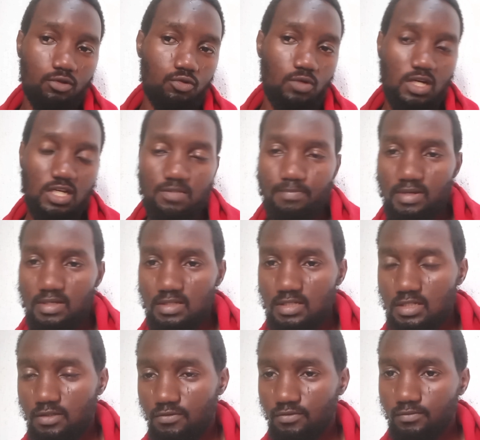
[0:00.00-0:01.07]
so
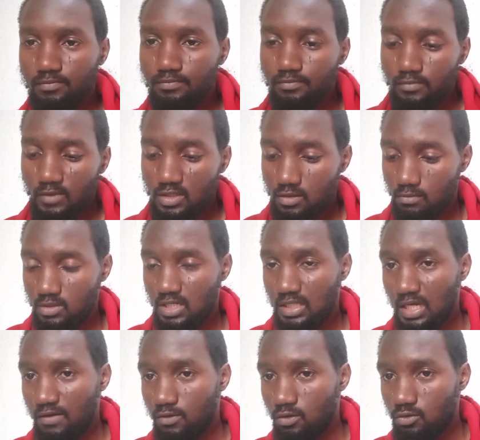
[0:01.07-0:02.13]
expensive, something that
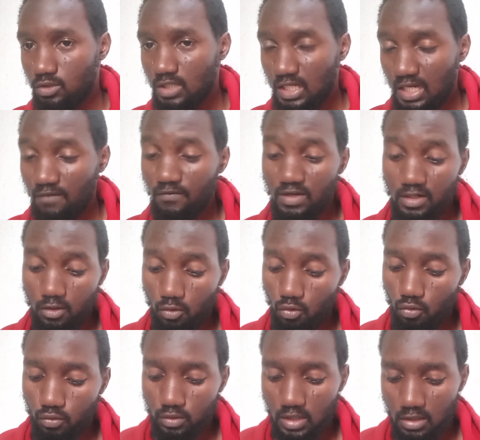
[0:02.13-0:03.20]
are not that are very
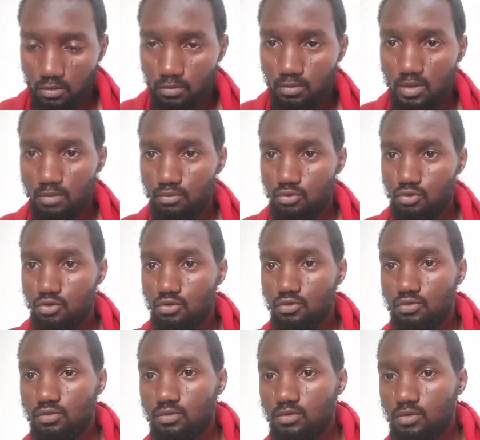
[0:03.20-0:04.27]
low, that you'll be able
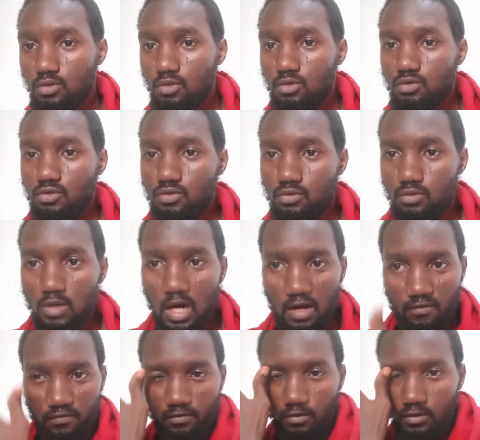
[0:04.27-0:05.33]
to
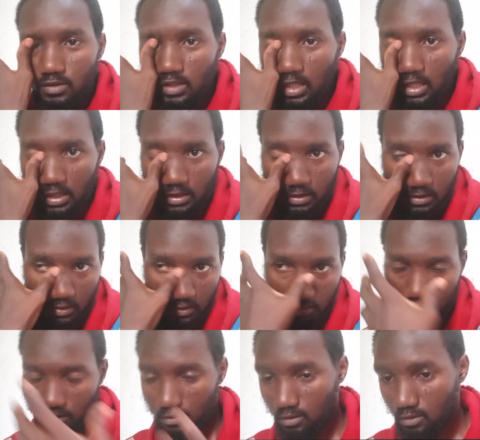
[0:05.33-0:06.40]
afford and
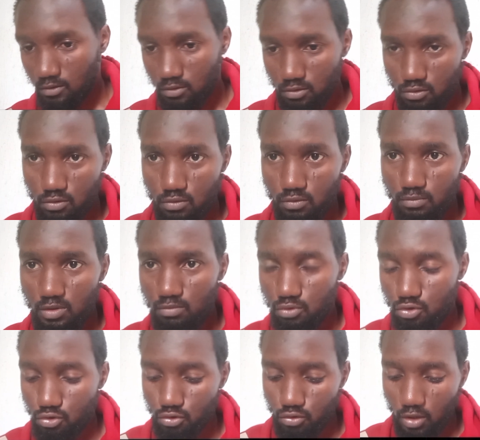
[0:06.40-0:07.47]
you'll be able
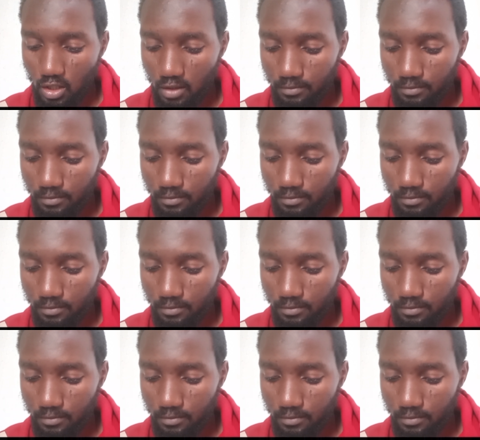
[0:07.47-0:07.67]
to